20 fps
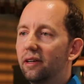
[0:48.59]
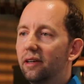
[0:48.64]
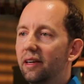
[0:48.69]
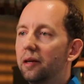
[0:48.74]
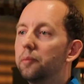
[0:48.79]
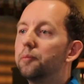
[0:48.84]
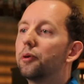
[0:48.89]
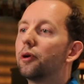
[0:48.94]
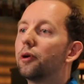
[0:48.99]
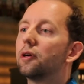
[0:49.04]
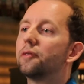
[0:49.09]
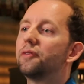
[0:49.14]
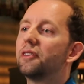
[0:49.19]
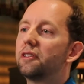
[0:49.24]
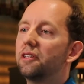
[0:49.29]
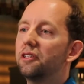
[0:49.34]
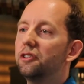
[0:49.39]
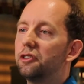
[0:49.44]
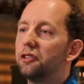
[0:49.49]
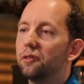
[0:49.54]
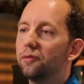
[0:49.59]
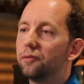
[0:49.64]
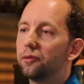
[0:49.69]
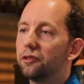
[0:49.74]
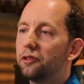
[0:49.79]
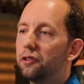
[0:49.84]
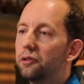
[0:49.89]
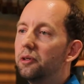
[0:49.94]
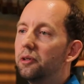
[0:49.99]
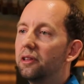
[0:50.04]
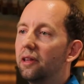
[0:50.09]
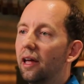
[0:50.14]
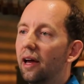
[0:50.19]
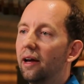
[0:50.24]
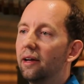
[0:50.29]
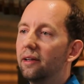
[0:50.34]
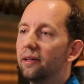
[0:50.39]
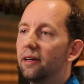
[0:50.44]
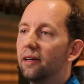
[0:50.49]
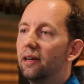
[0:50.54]
imperfect engine for doing
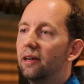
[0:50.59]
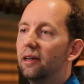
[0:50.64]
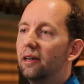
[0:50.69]
that.